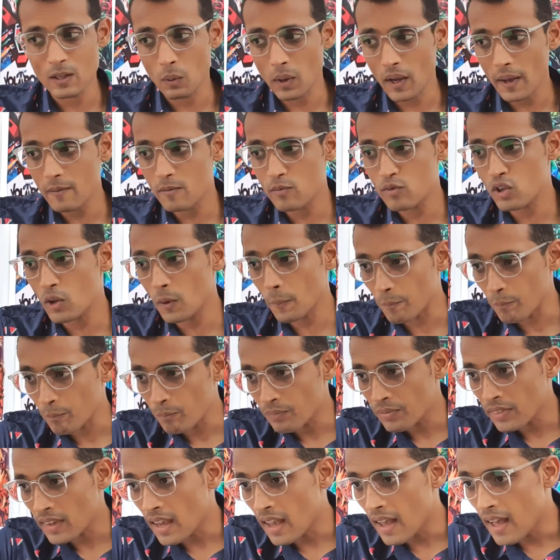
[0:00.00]
Okay, so
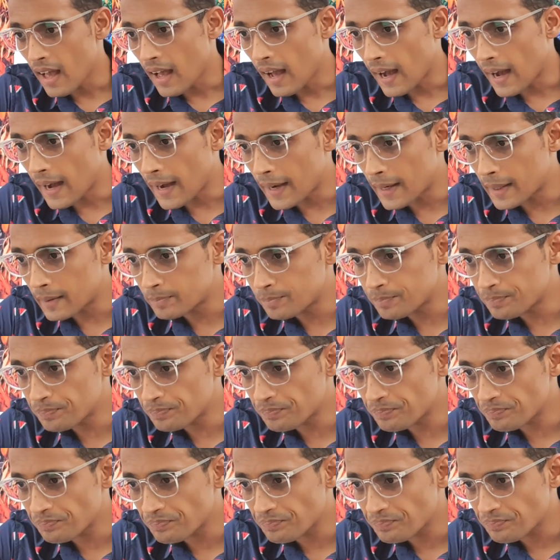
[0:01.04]
a
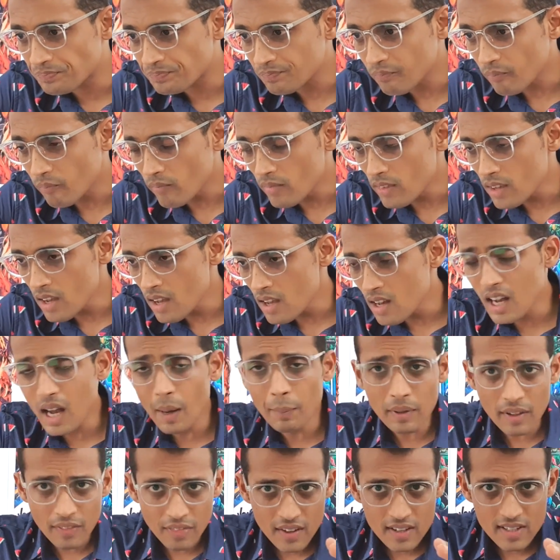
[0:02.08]

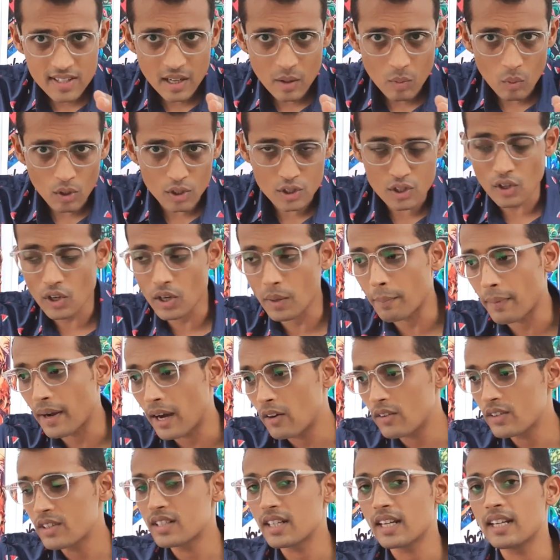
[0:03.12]
couple of things that I want to talk
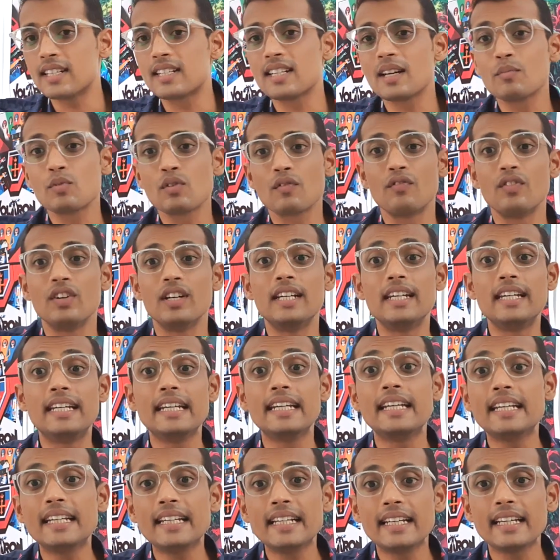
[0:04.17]
about in terms of
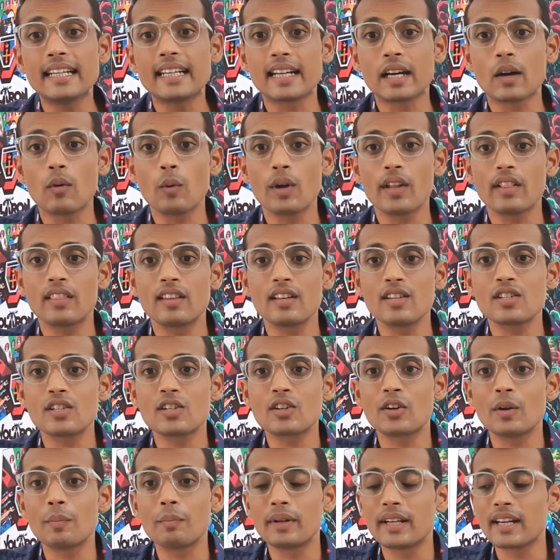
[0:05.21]
dealing with this
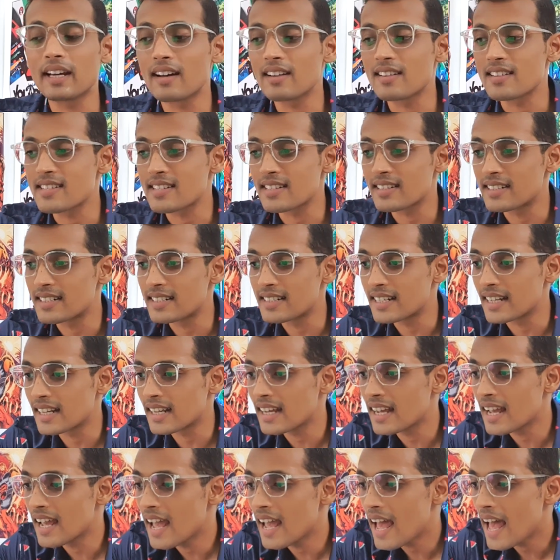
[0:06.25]
crippling uncertainty.
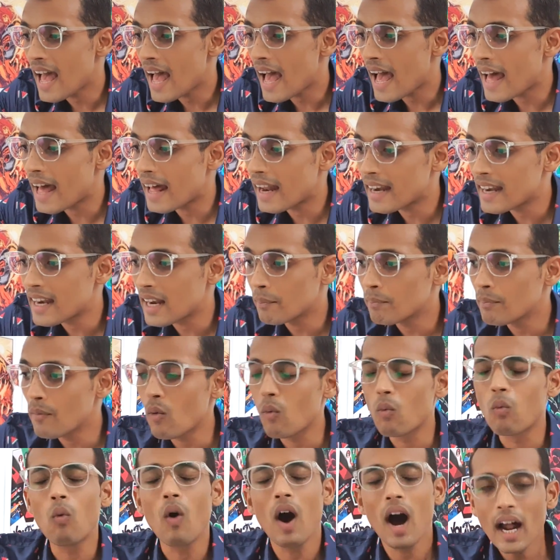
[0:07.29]
And number
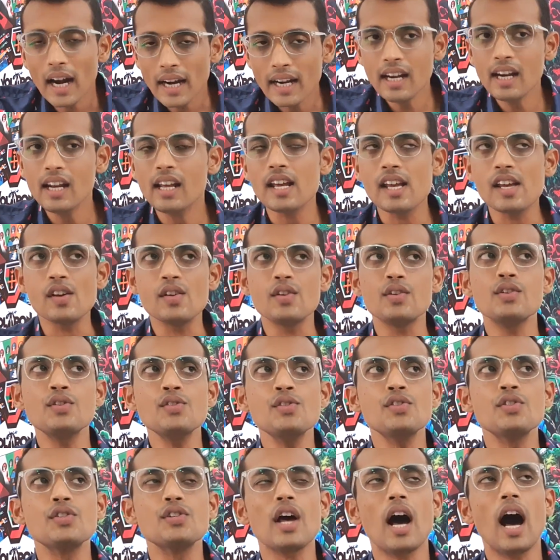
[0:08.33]
one
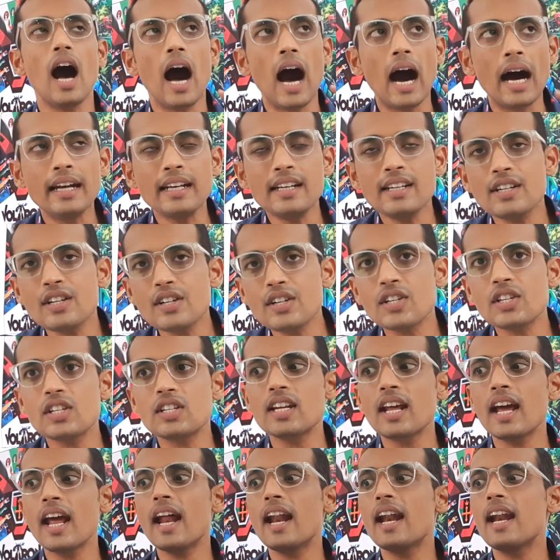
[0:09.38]
is
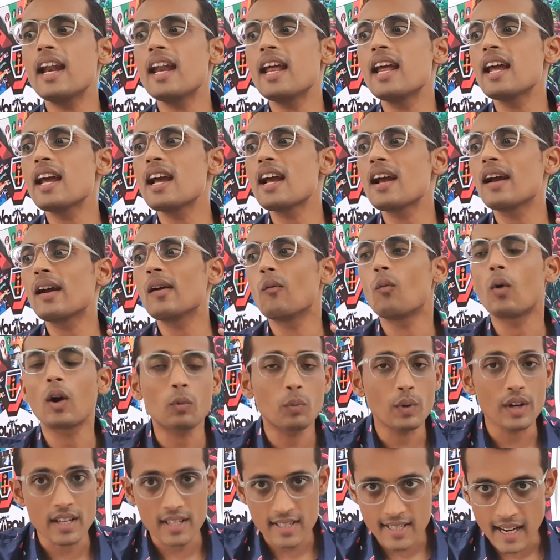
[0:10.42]
understanding what
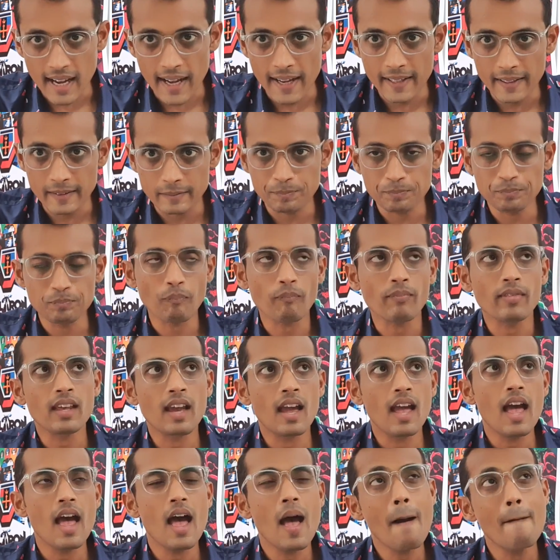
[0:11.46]
we desire.
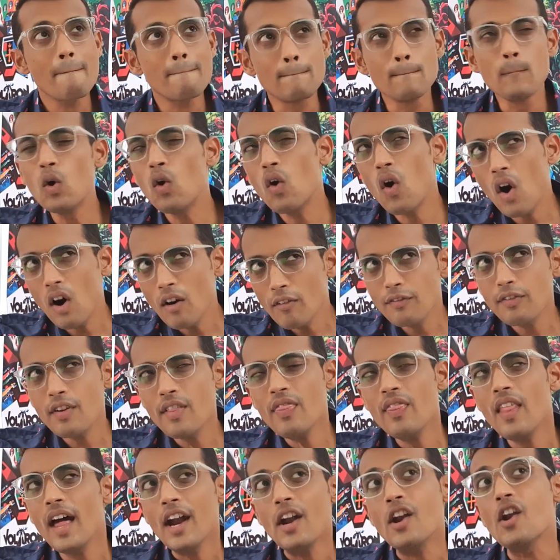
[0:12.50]
More
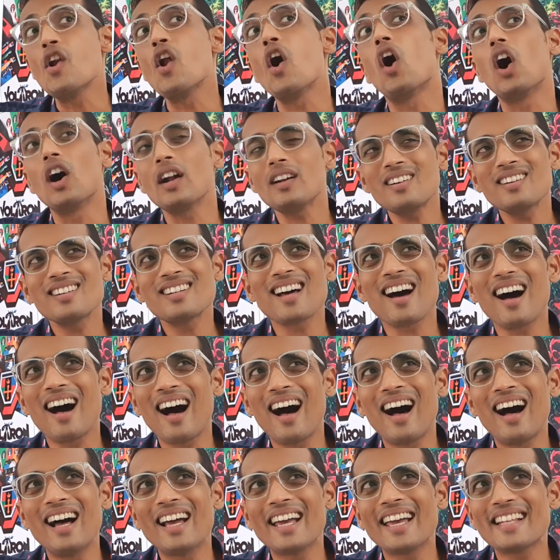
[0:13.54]
often than not,
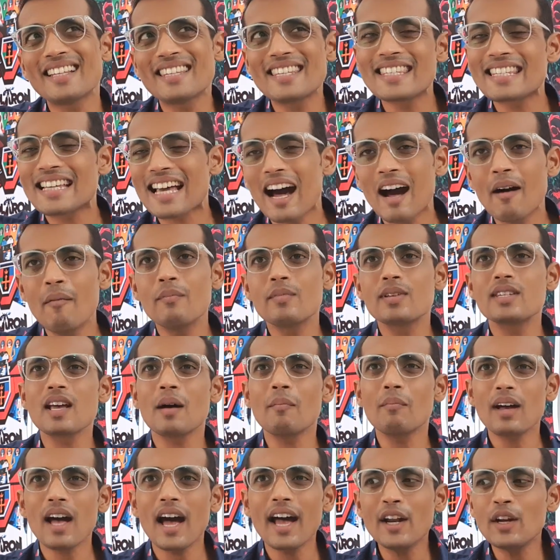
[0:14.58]
it's
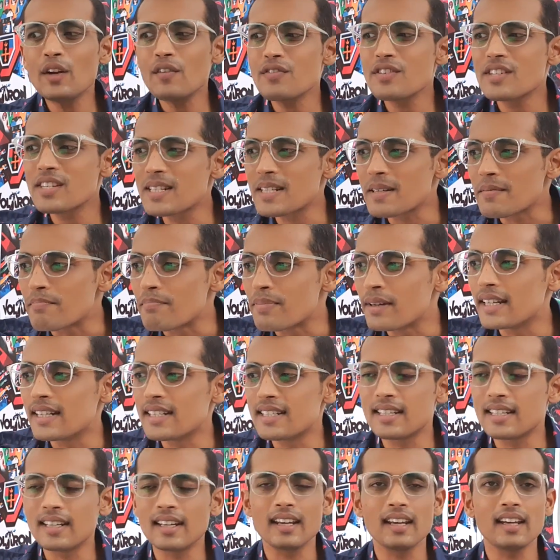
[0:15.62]
some kind of
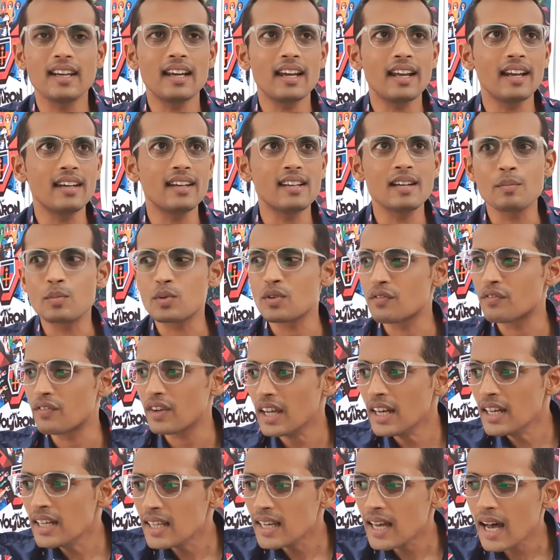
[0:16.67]
stability in terms of
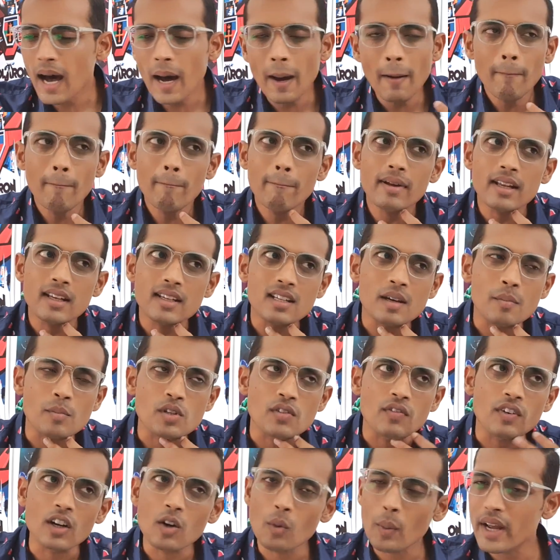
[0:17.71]
income, in terms
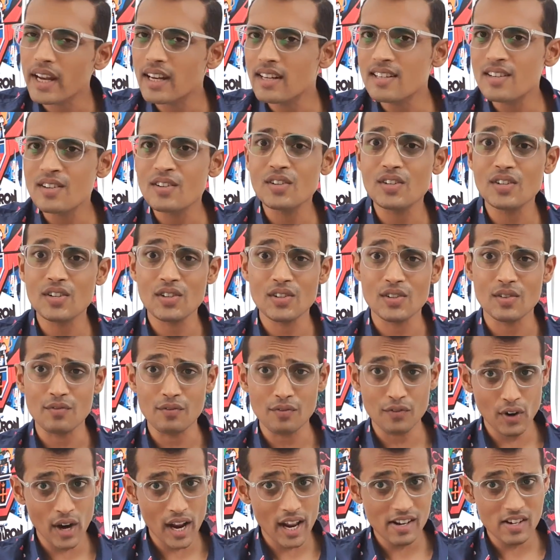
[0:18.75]
of acquaintances and
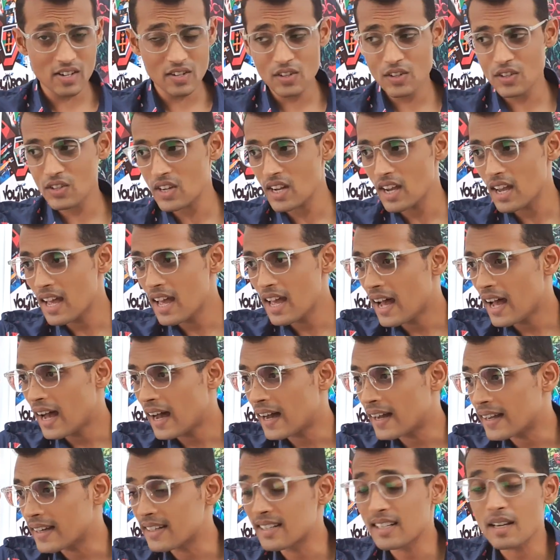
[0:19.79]
friends,
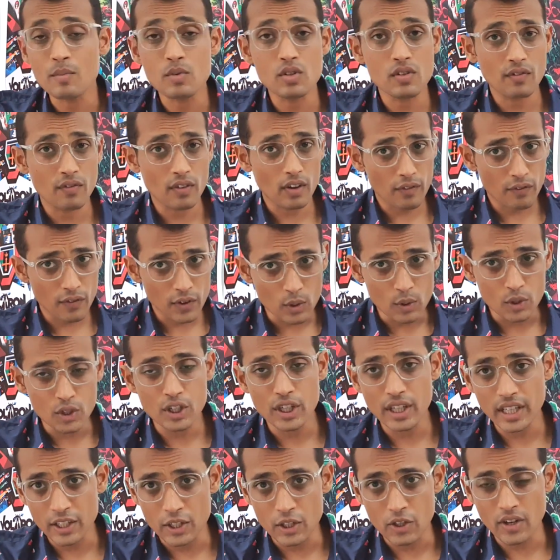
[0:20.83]
in terms of our
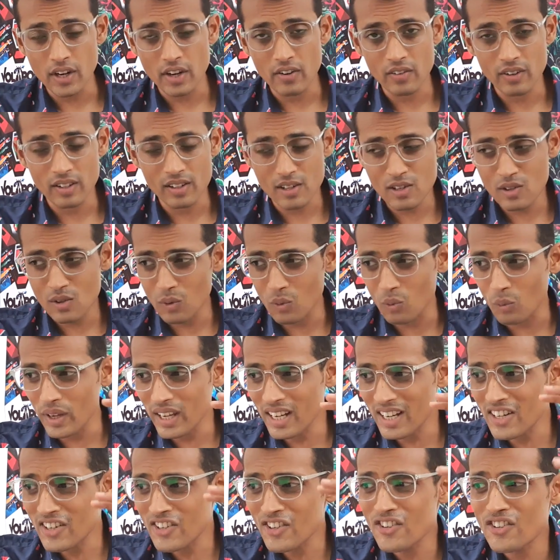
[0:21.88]
future in general. So we
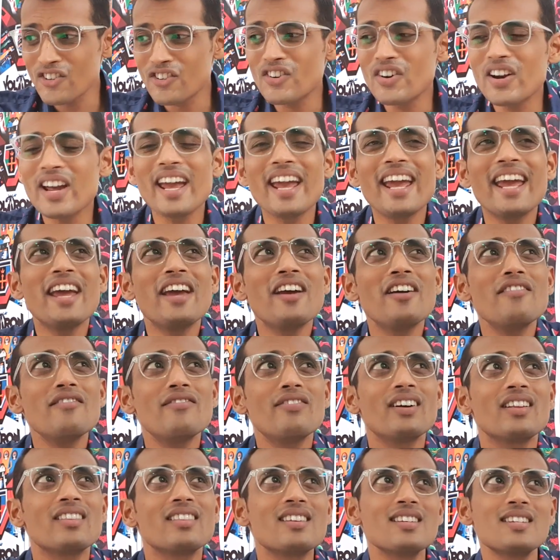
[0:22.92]

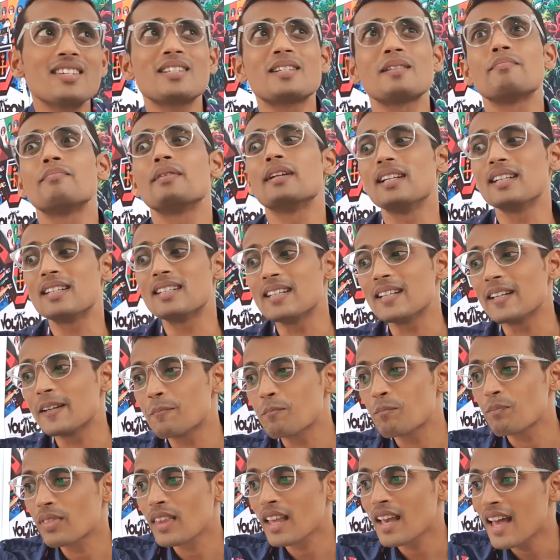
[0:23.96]
crave this stability.
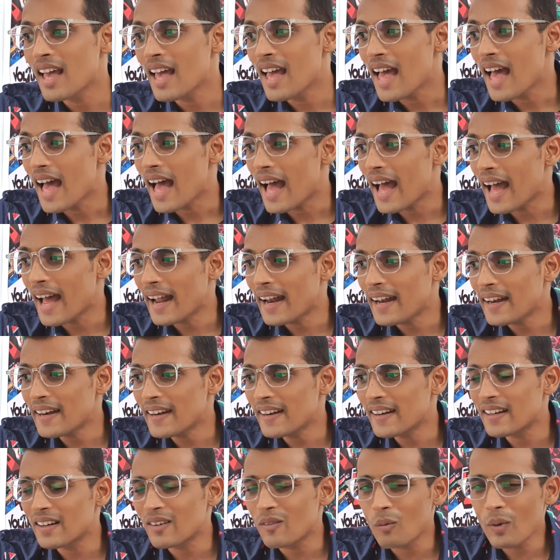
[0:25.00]

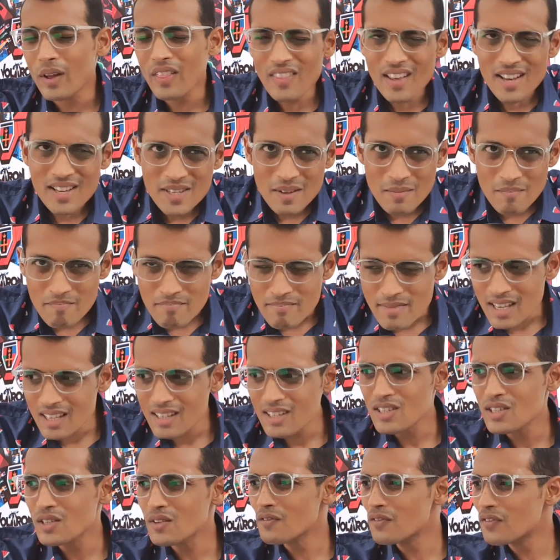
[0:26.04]
And when there's a
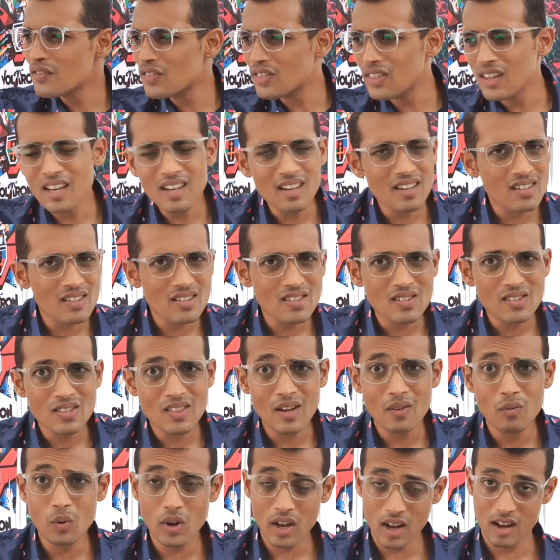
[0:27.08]
mix of things
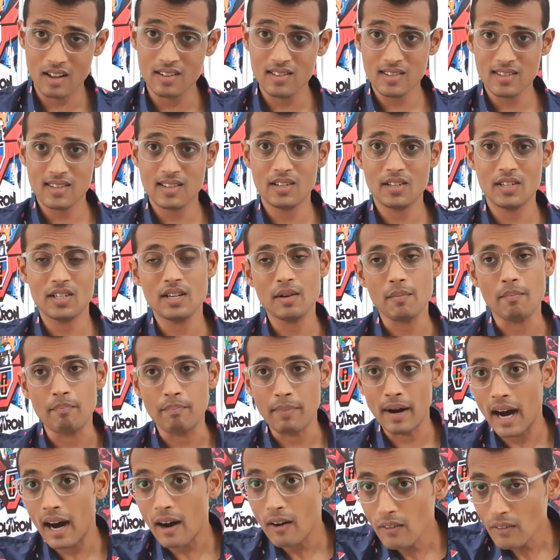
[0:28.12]
that we're uncertain
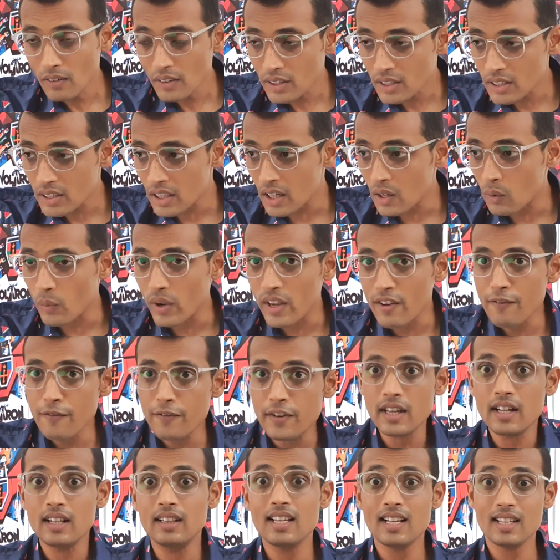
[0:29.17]
about, we
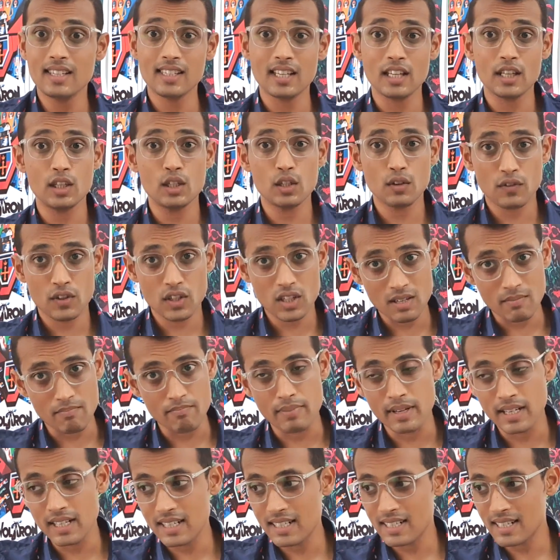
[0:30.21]
feel that sense of
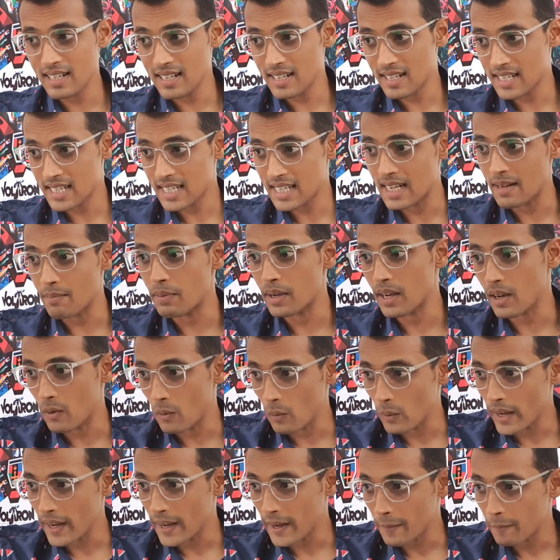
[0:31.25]
stability slipping
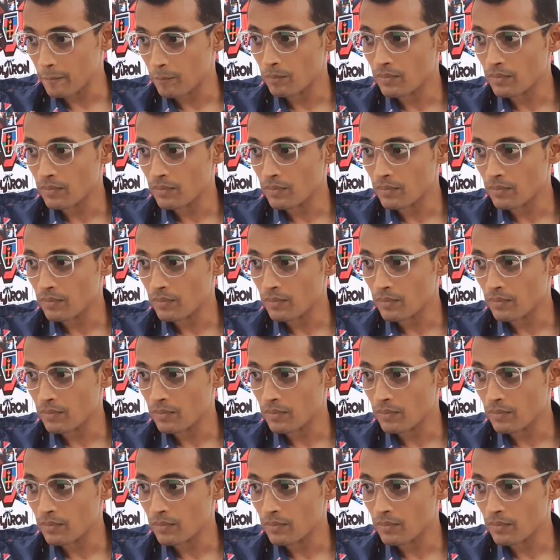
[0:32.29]
away.